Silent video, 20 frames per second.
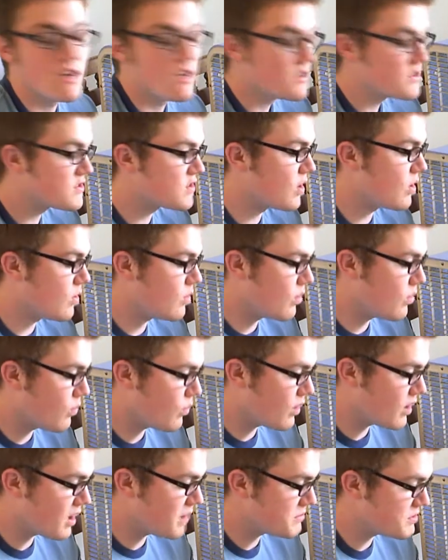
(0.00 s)
So
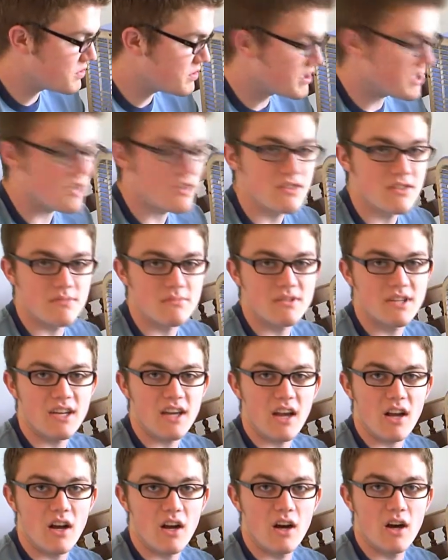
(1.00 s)
what I'm doing here is I'm
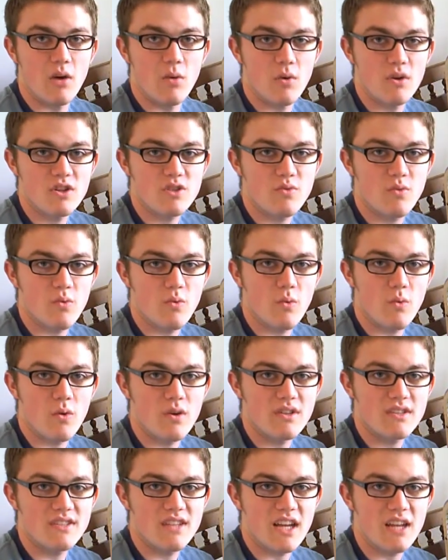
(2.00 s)
taking a
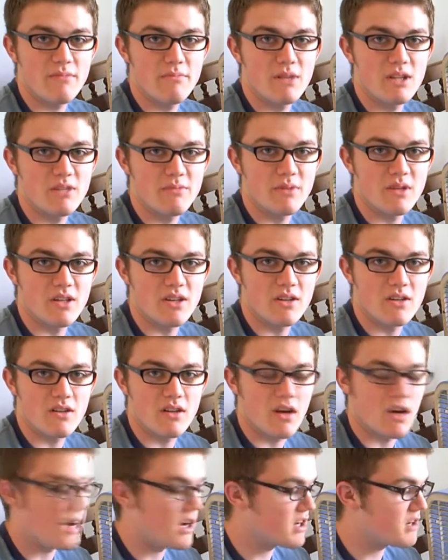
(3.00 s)
110 millimeter
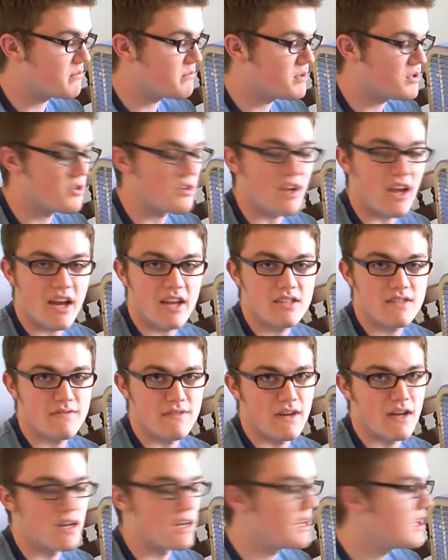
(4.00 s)
computer case
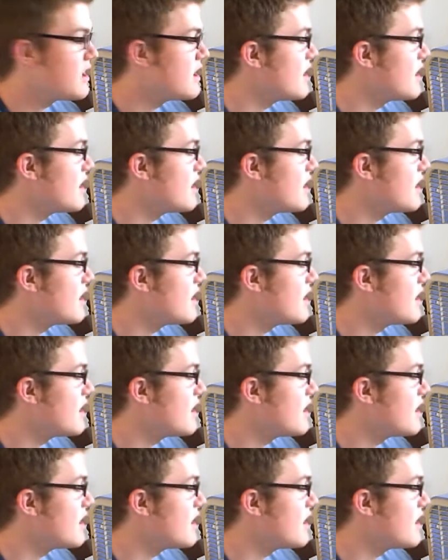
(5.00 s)
fan,